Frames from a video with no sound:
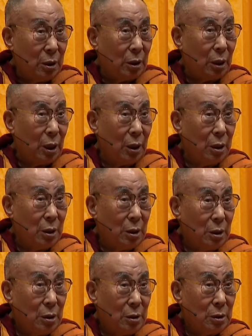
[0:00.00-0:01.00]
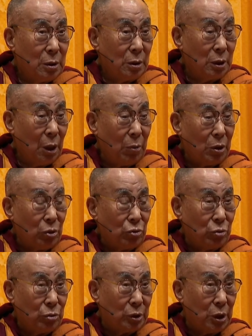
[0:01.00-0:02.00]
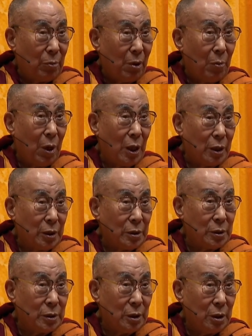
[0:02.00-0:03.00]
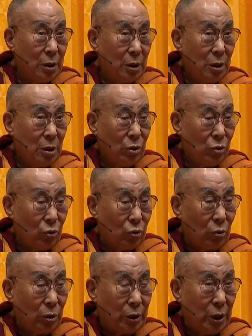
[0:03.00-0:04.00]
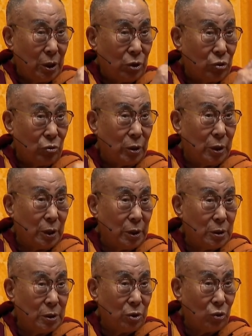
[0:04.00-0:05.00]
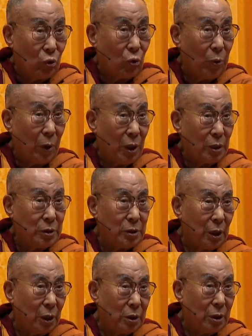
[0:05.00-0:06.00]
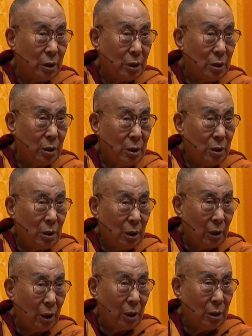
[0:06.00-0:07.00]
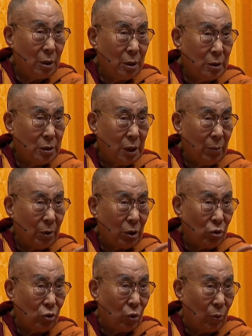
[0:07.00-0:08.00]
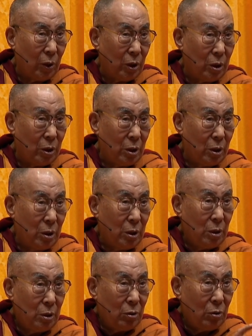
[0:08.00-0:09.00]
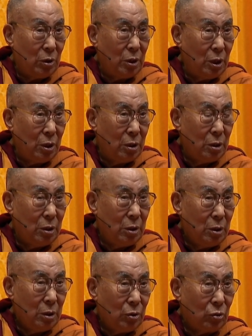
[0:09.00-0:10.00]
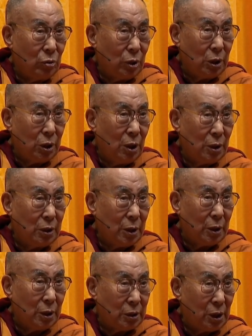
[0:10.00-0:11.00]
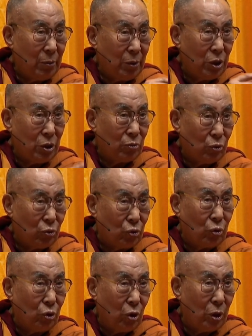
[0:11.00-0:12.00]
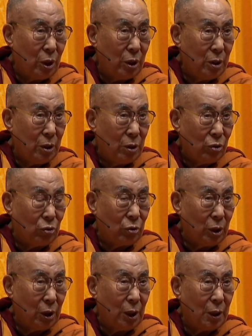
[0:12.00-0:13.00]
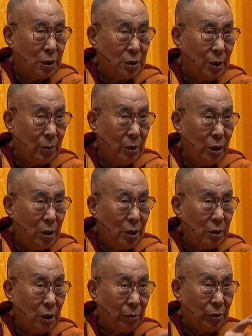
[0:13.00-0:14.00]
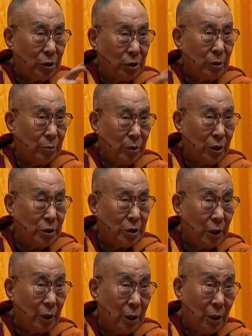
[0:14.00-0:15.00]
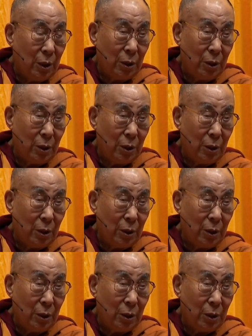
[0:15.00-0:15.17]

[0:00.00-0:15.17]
of reality, which is the conventional relative level on which causes and effect and everything function. And this ability to distinguish between two levels of reality and two truths and understanding existence in terms of these two becomes very